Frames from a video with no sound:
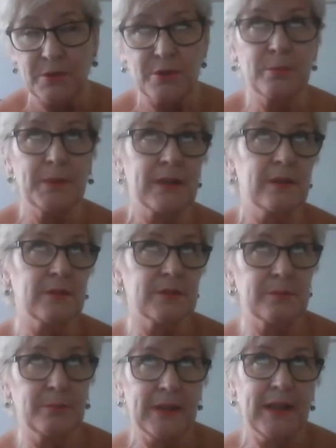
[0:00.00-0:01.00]
because
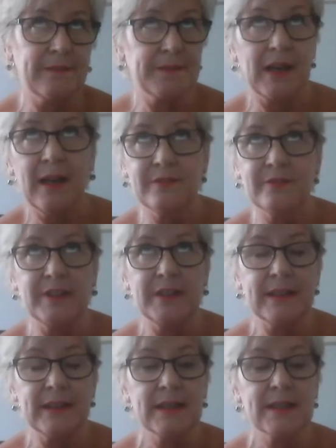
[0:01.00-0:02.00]
we have to have a reading
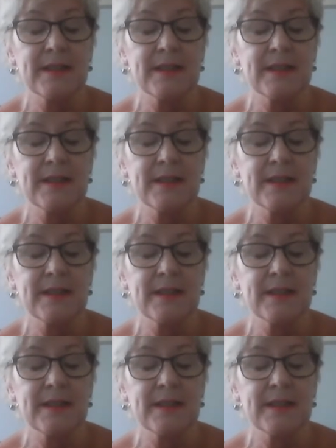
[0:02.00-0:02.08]
list,